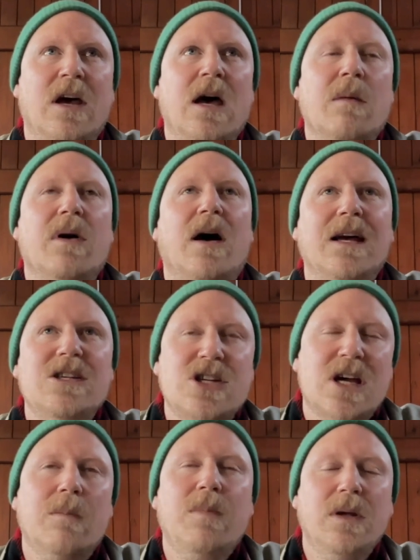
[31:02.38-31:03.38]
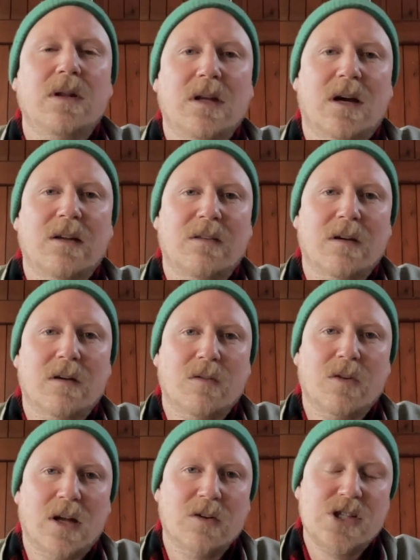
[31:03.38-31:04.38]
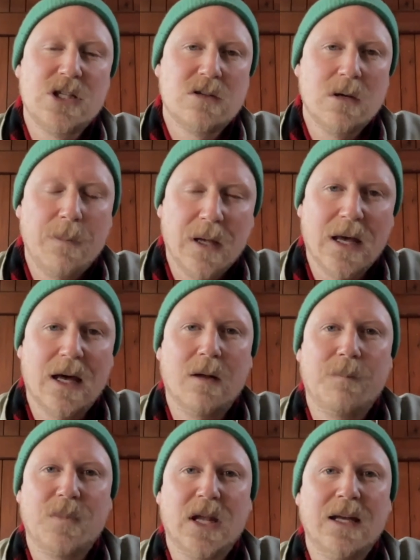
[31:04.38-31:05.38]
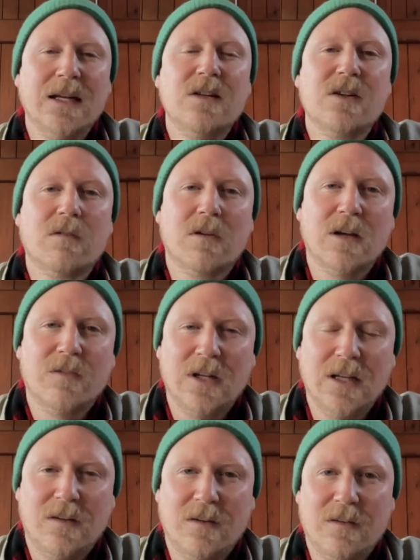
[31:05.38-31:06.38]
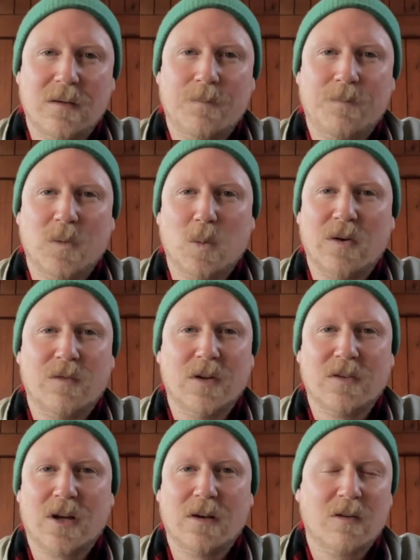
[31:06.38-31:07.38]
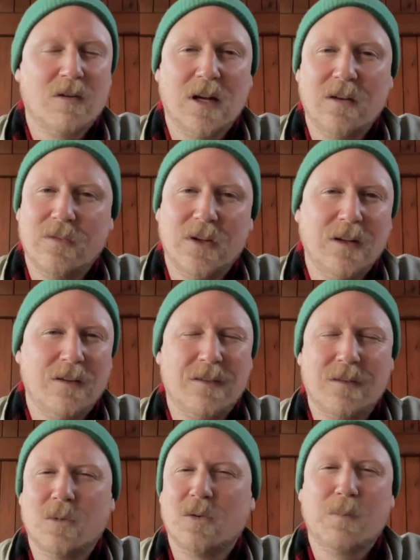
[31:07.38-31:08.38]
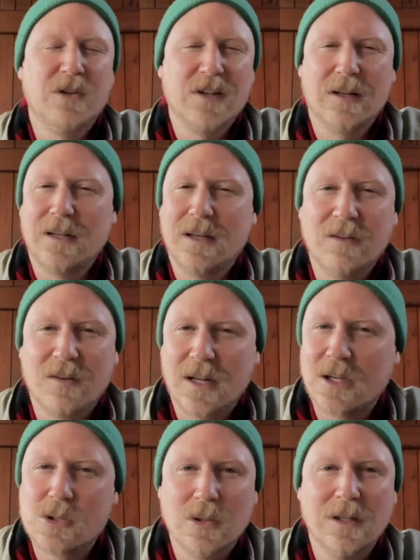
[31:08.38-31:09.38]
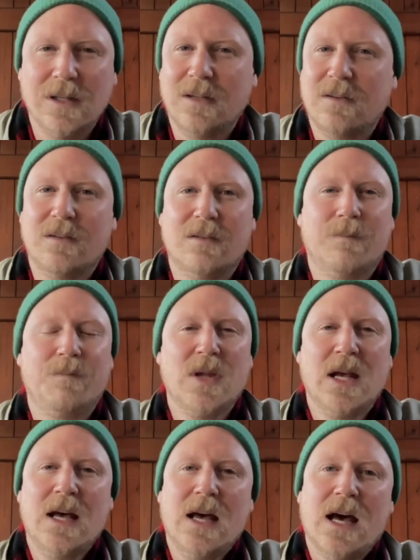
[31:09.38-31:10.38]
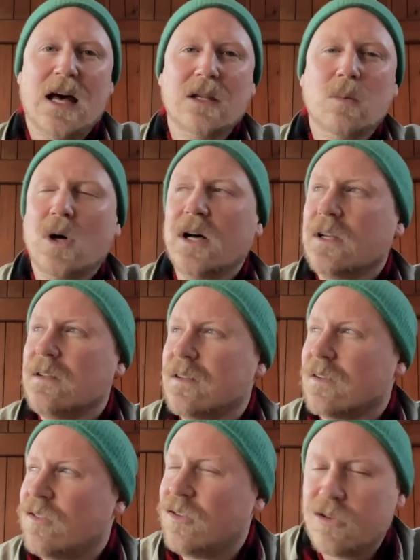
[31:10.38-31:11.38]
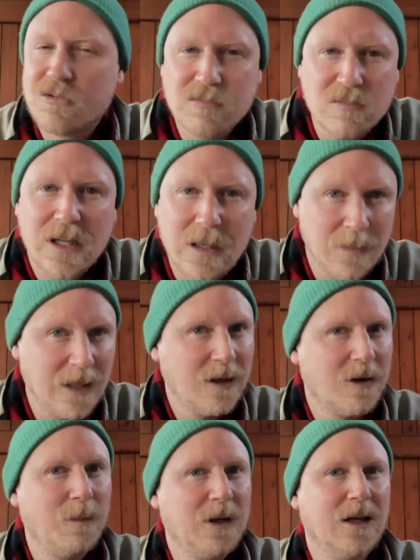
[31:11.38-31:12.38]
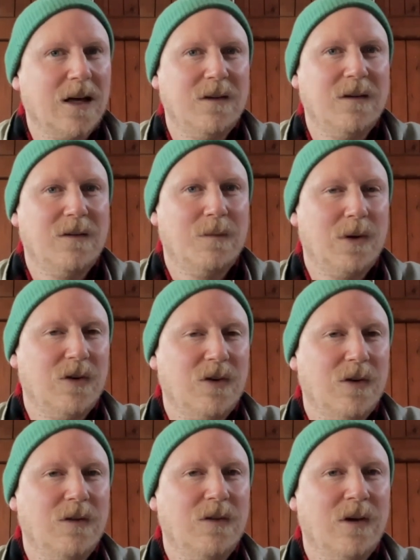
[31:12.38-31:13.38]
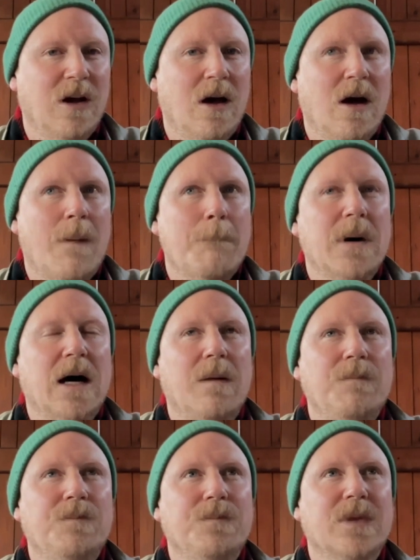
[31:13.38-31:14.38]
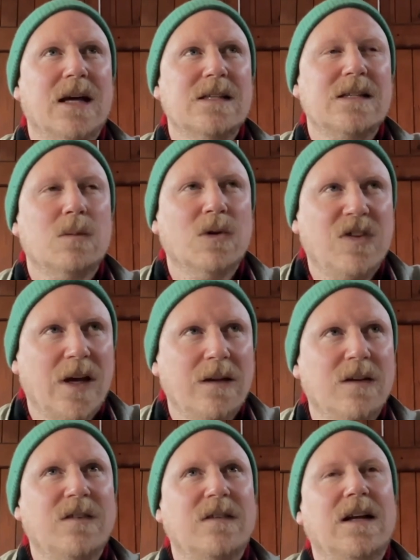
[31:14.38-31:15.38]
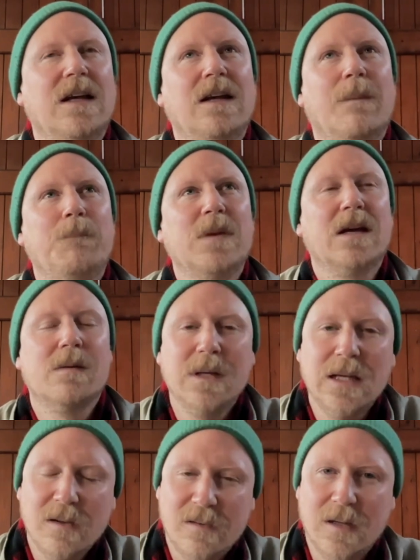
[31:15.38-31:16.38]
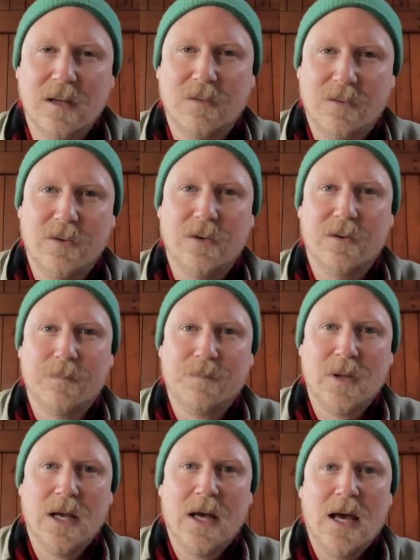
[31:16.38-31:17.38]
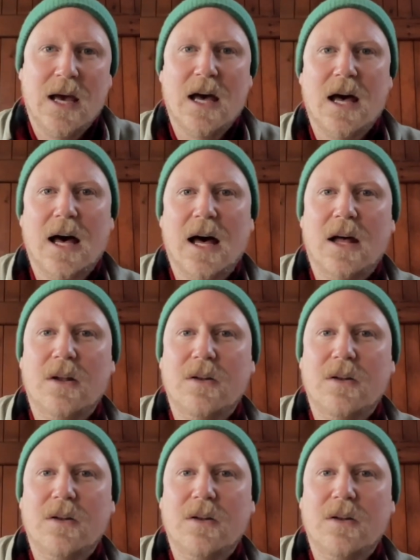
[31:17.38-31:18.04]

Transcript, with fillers: but I champion the idea of kind of stripping out any degree of elitism, whether it's kind of creative elitism or particularly intellectual elitism. And the work is extremely complicated to produce, but simultaneously, they can be easily understood. And